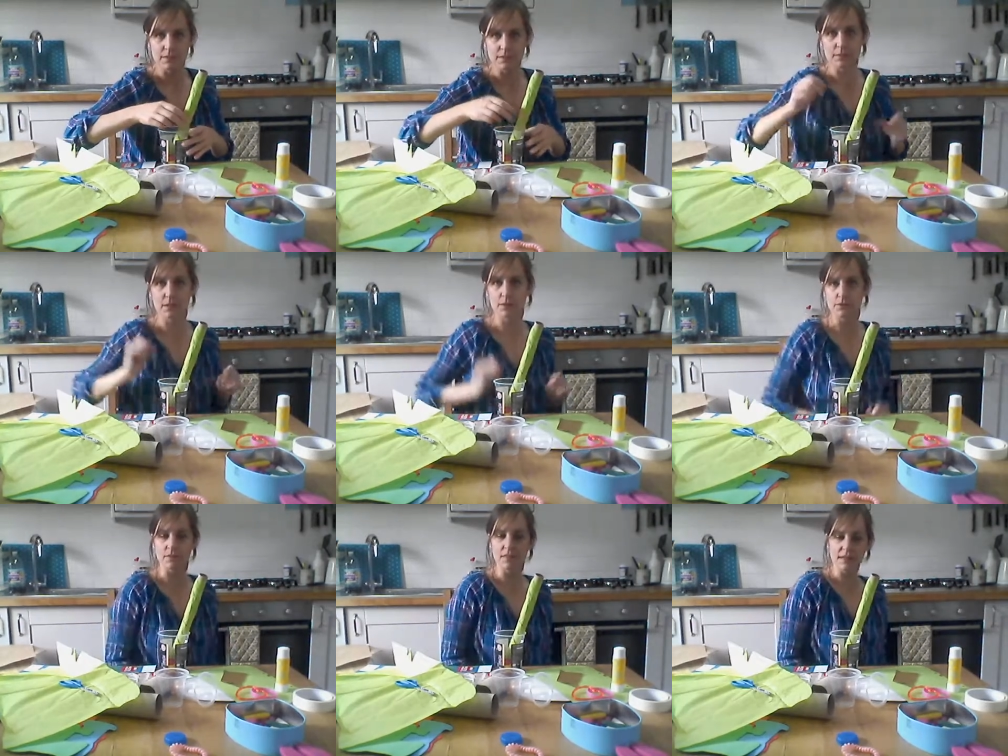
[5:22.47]
There we go.
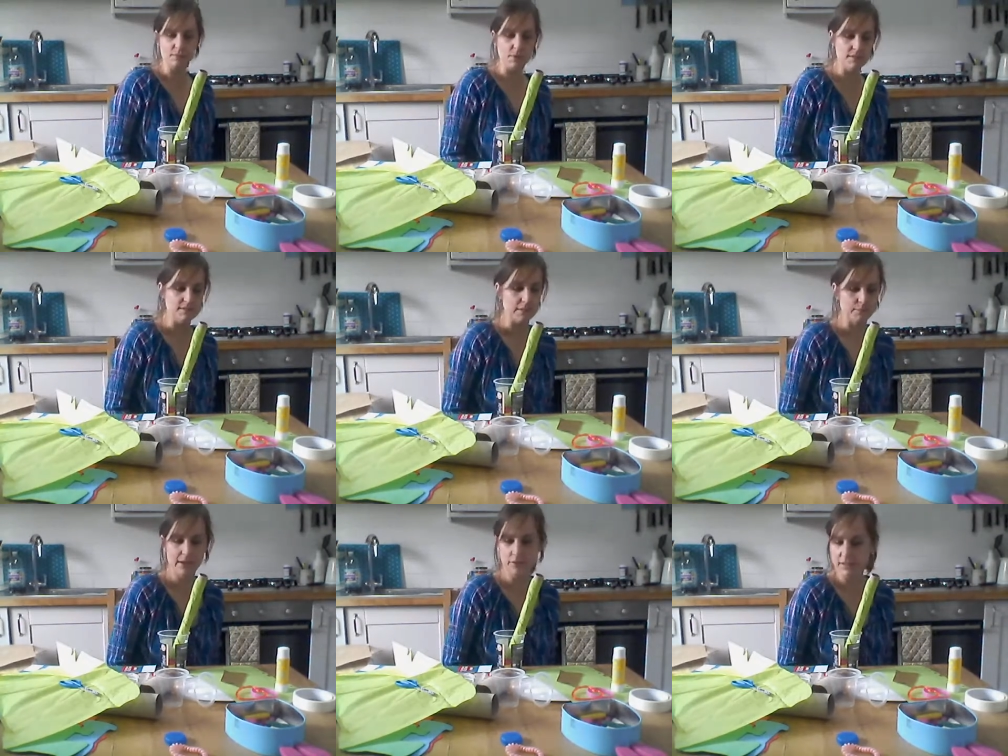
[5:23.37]
So there's my
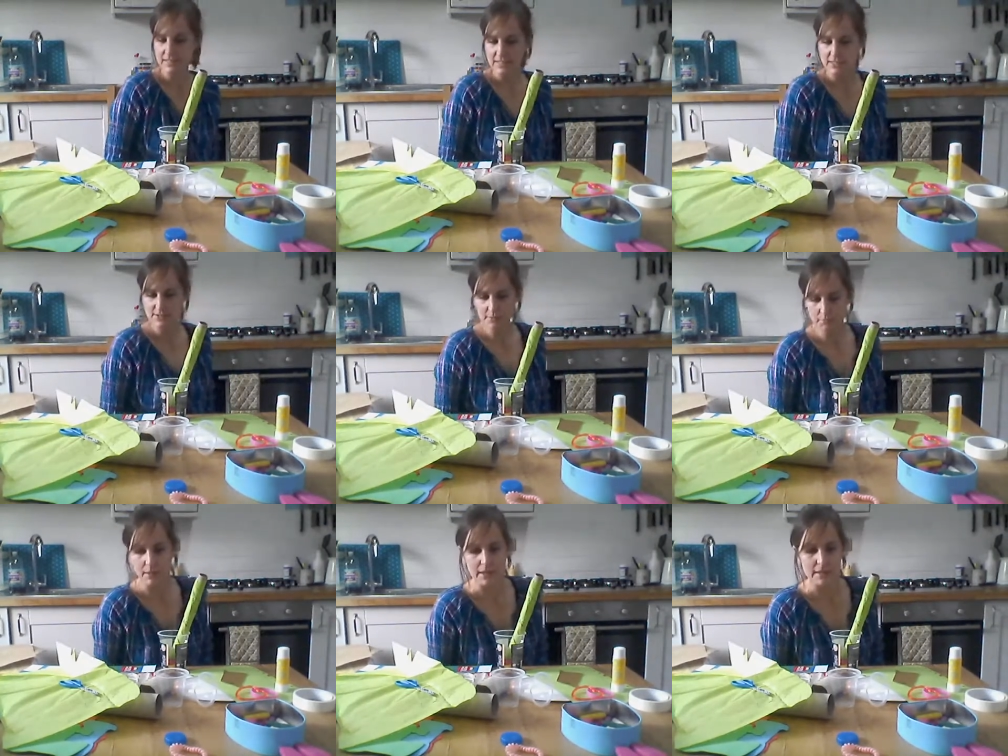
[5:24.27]
stem. Now I need to
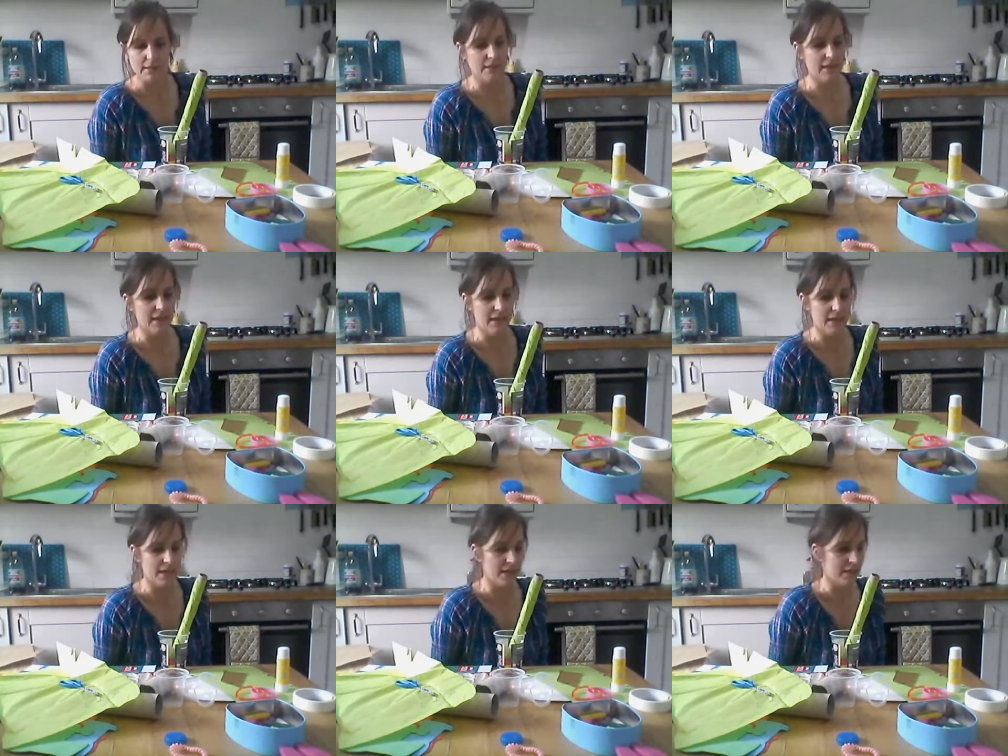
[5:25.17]
make
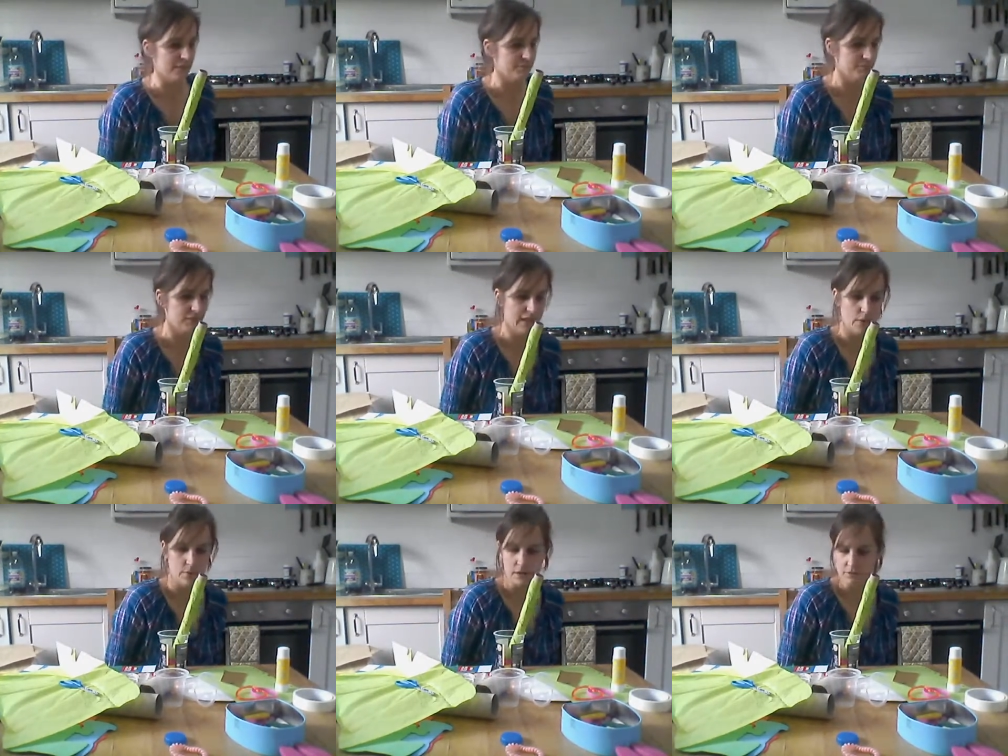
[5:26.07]
a
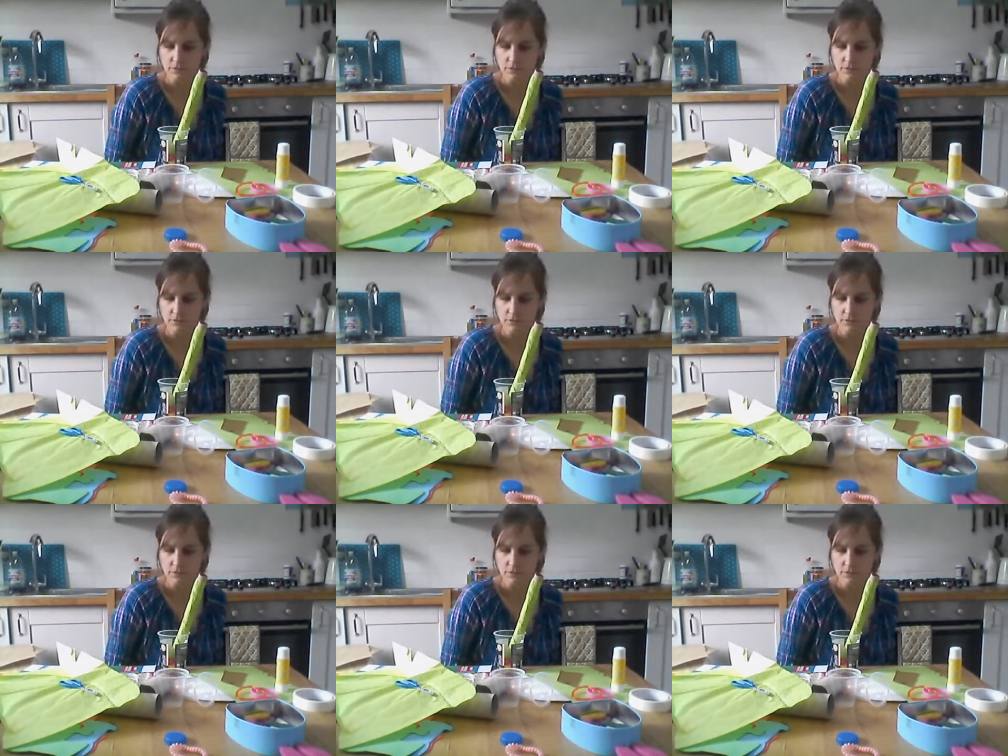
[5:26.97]
flower.